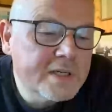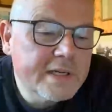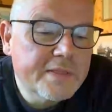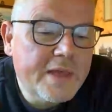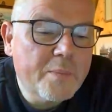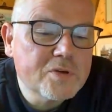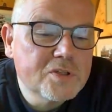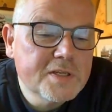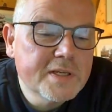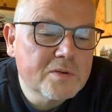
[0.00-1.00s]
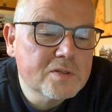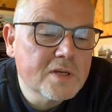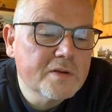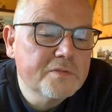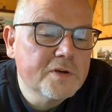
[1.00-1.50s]
it in that much detail to
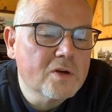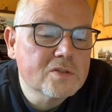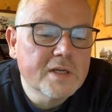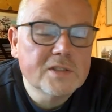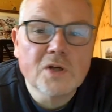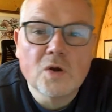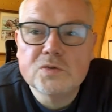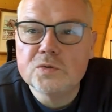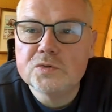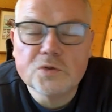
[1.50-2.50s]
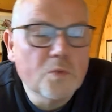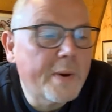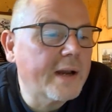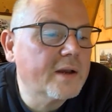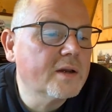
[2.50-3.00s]
say, for God's sake, don't or do
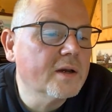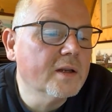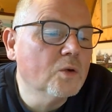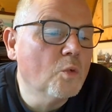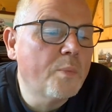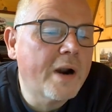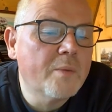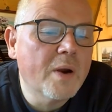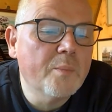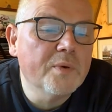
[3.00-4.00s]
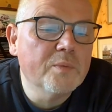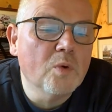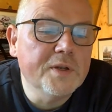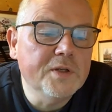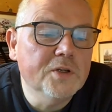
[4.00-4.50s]
back Lord Paramount. But
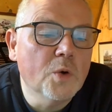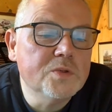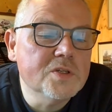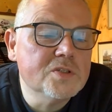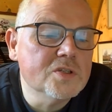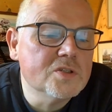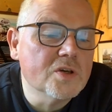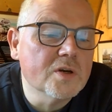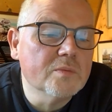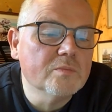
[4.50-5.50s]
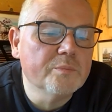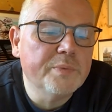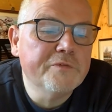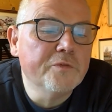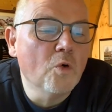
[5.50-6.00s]
what you notice is that
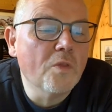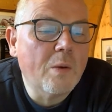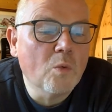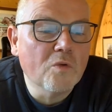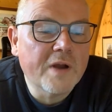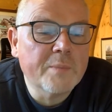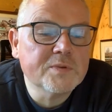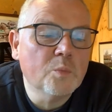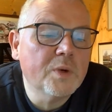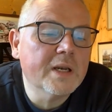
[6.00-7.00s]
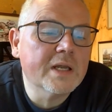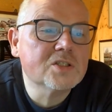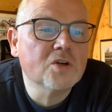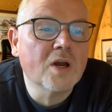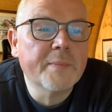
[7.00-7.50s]
before that Wolverhampton win
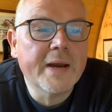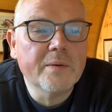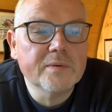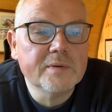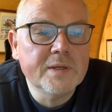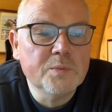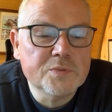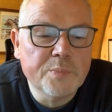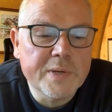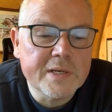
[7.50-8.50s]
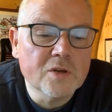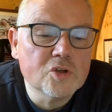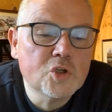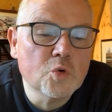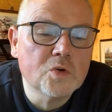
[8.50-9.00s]
last time out, he was beaten at
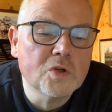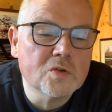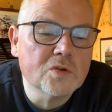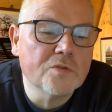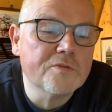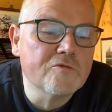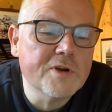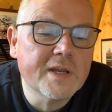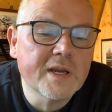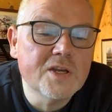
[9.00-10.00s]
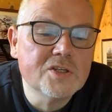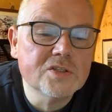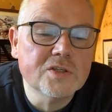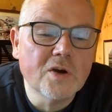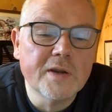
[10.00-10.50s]
short odds on 3
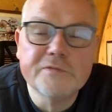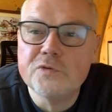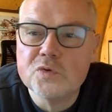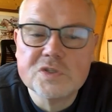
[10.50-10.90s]
occasions, 9 to 4,